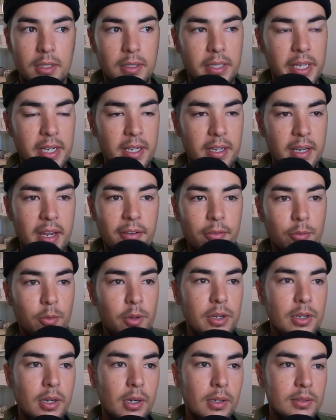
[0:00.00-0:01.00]
Like everyone
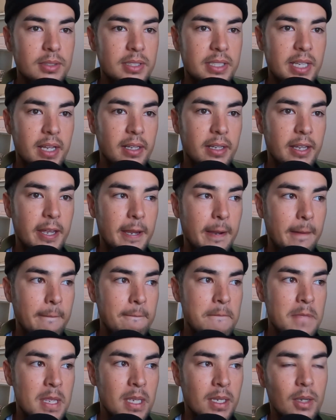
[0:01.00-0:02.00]
knows that, like,
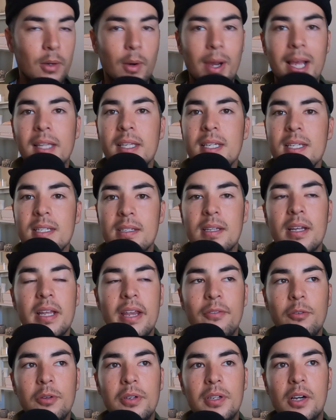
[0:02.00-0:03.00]
well, at least not
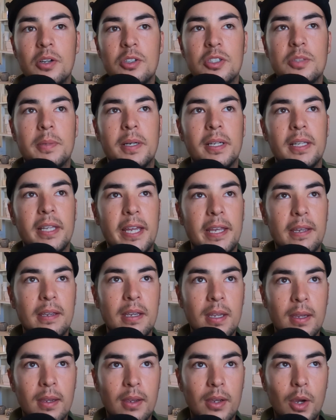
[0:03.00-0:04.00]
everyone knows, but like
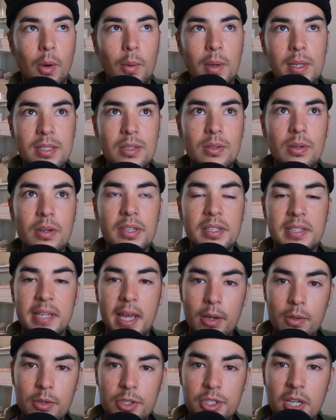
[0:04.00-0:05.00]
going to all the
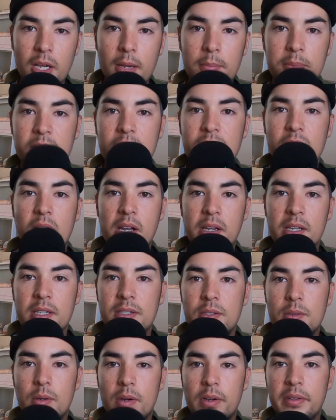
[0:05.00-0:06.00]
tackle shops and talking
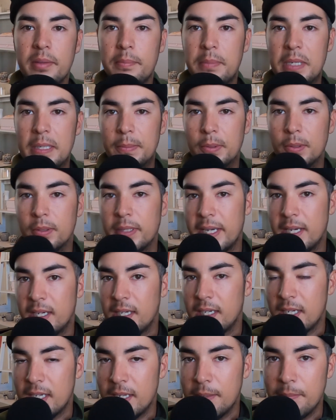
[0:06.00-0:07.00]
to all the people like
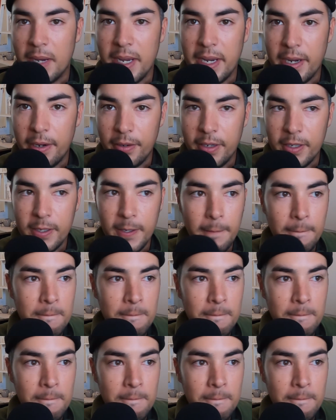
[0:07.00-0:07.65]
in my area,